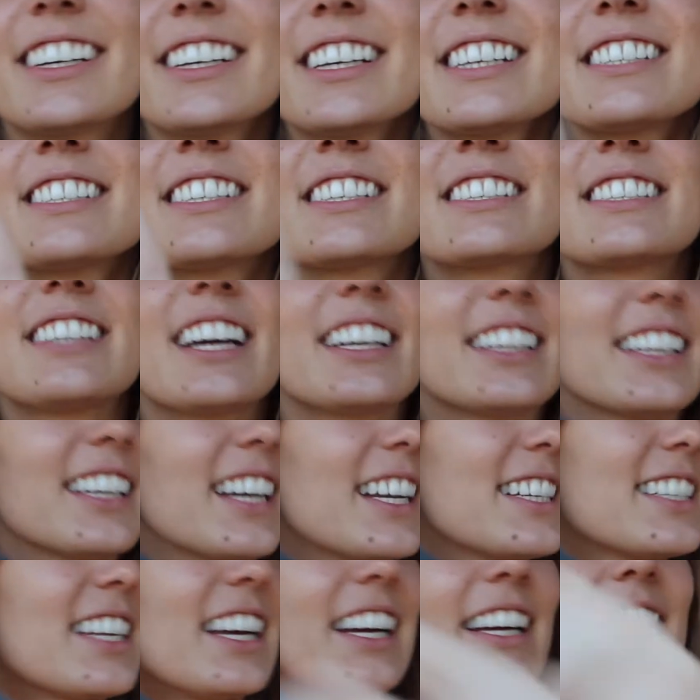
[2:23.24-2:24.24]
as excited
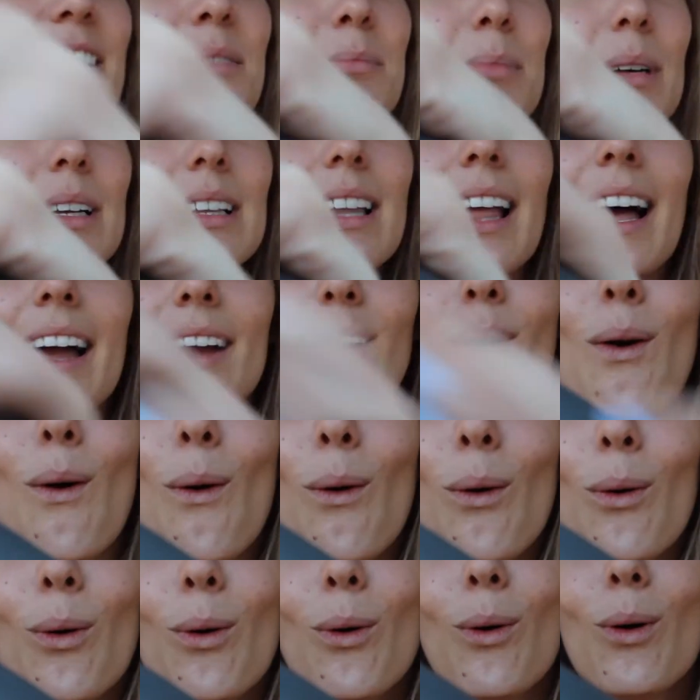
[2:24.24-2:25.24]
as I am, but like,
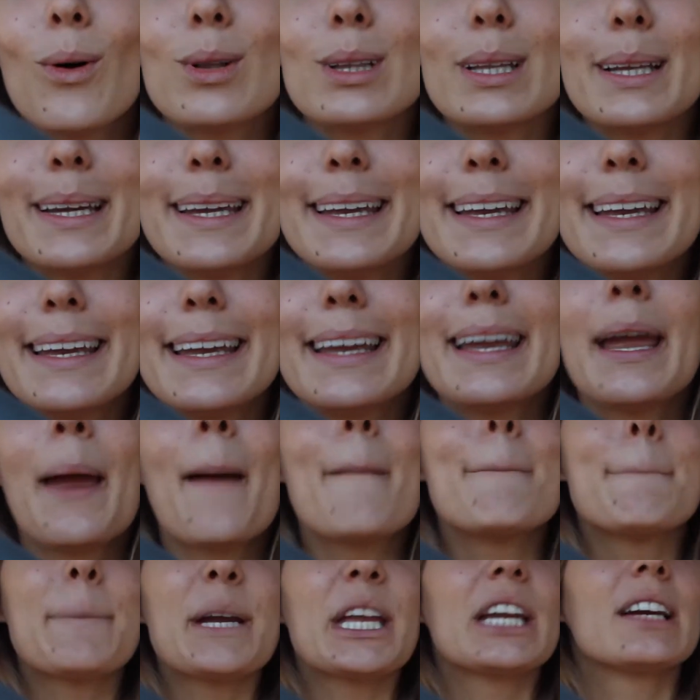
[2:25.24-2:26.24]
holy,
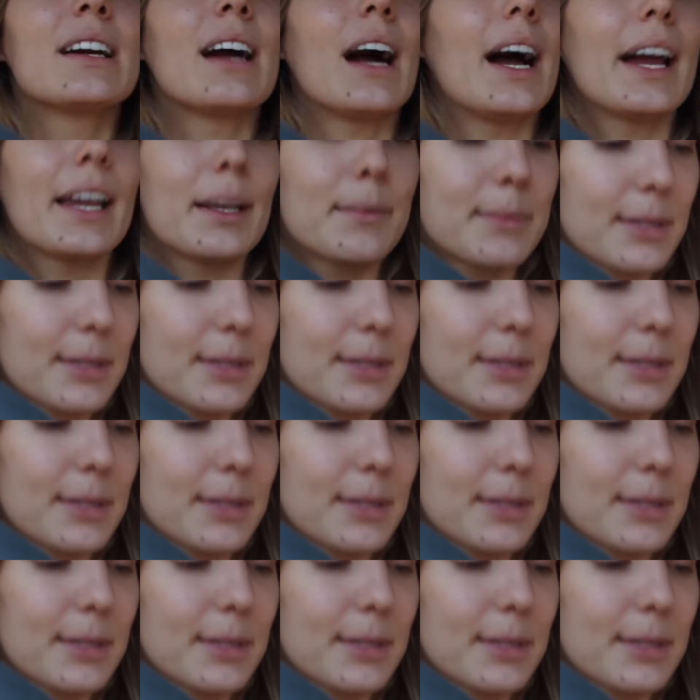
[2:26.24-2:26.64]
I am